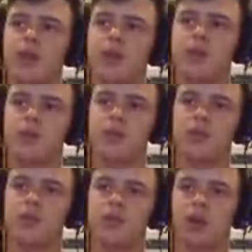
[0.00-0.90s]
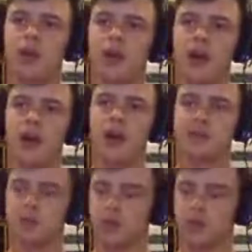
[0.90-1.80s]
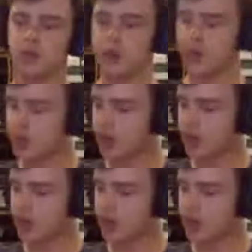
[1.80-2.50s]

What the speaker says: we go to the REI store,